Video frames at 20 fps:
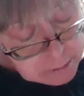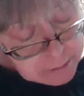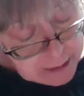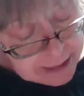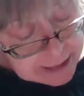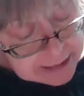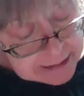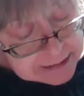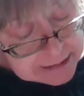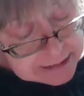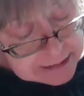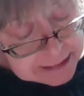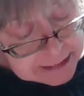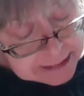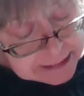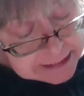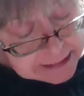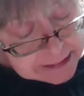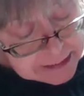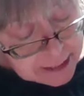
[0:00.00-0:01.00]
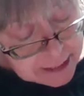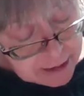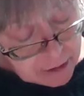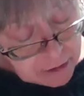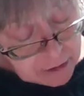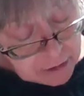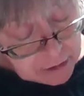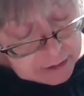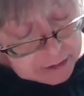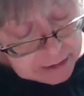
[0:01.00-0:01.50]
man sees
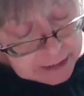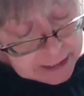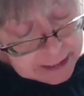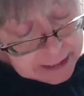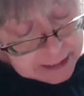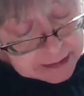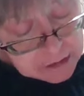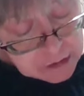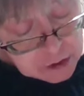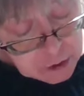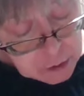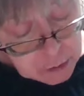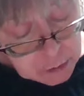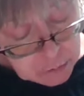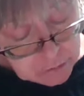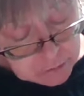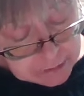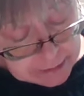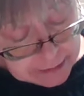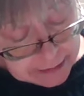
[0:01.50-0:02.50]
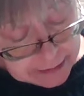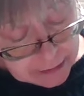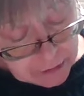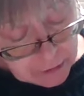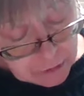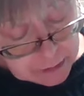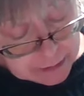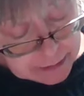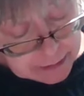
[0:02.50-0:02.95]
there, and sooner or later